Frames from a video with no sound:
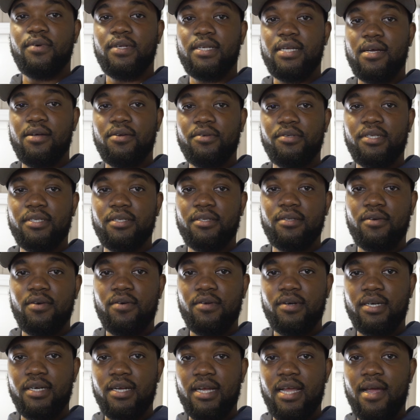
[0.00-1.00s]
Was I holding
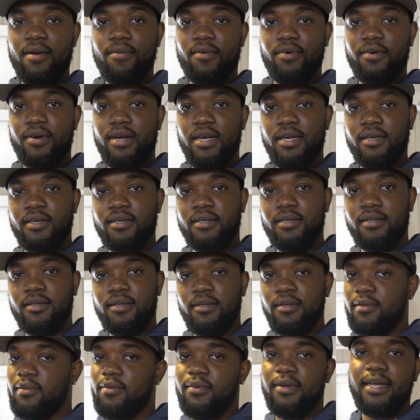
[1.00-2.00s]
holding the camera right?
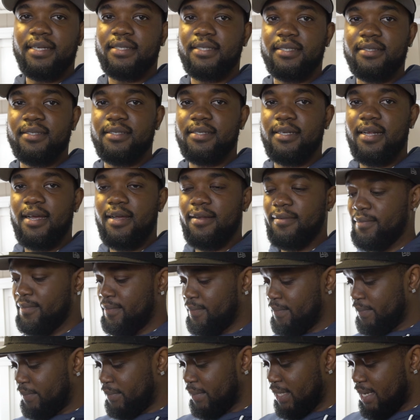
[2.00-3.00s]
You guys didn't see that.
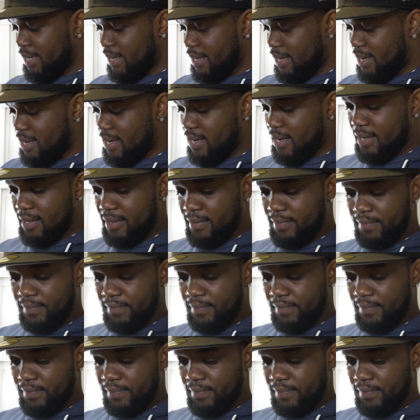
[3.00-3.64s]
Uh,